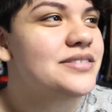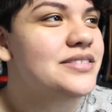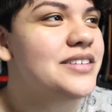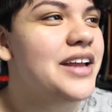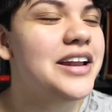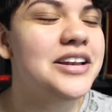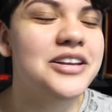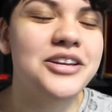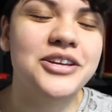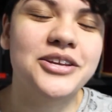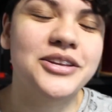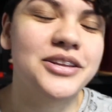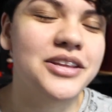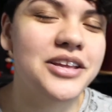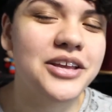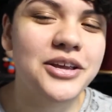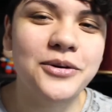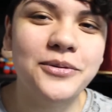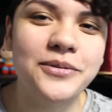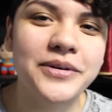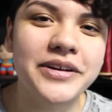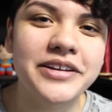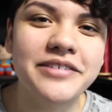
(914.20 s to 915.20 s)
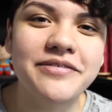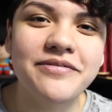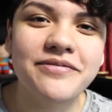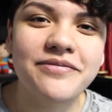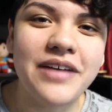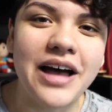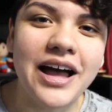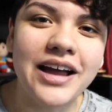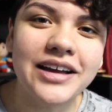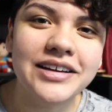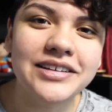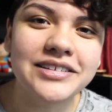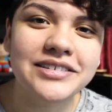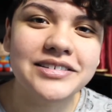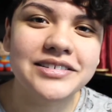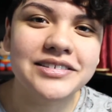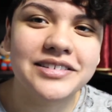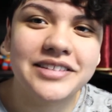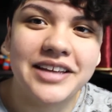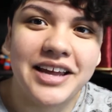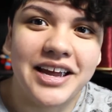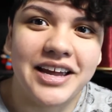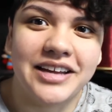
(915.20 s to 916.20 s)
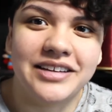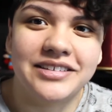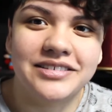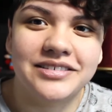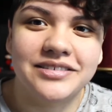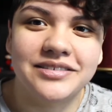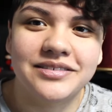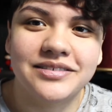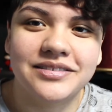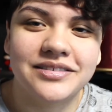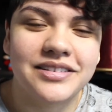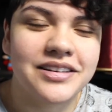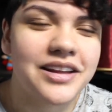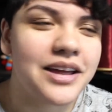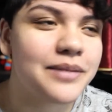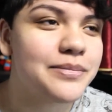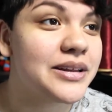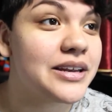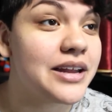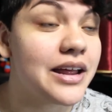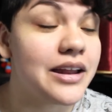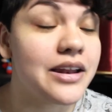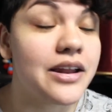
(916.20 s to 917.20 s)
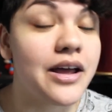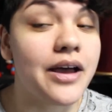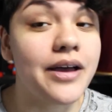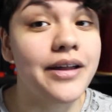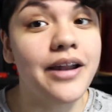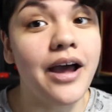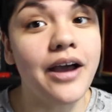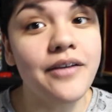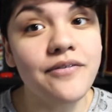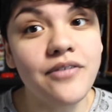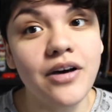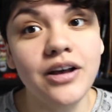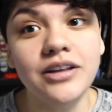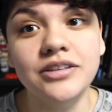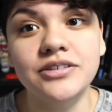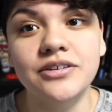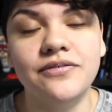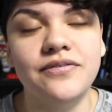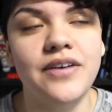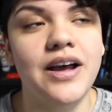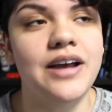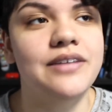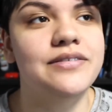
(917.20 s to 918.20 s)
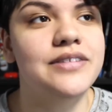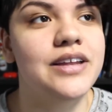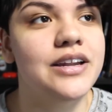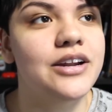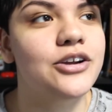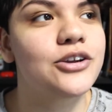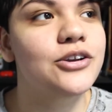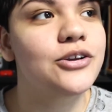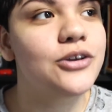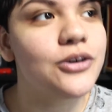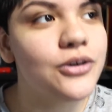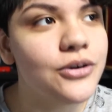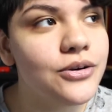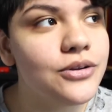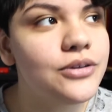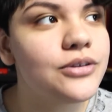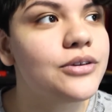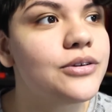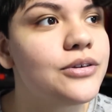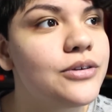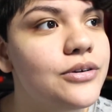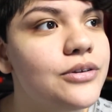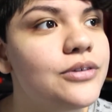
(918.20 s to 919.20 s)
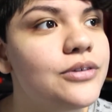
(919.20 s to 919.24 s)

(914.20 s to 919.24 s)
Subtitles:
And you can find that, I mean, and I've also found that a good